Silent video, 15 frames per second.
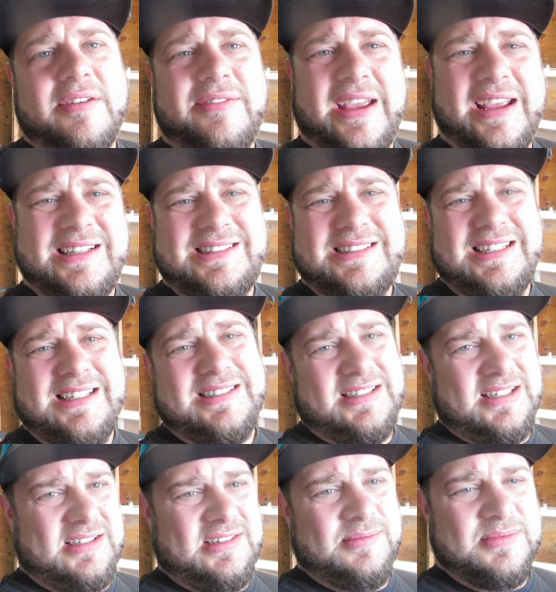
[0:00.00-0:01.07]
of AC
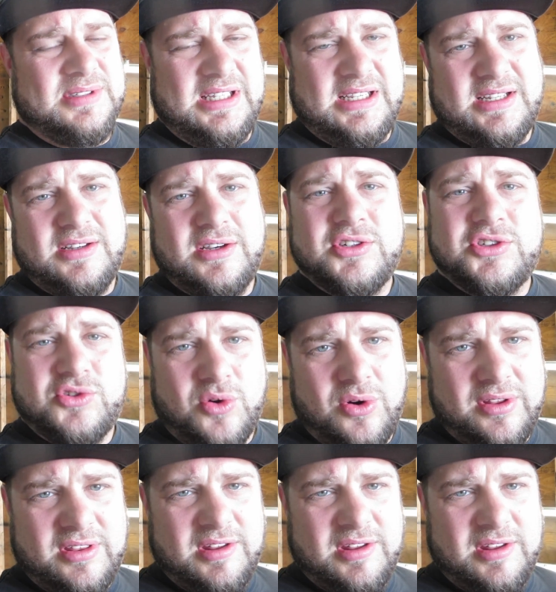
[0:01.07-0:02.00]
systems. It can destroy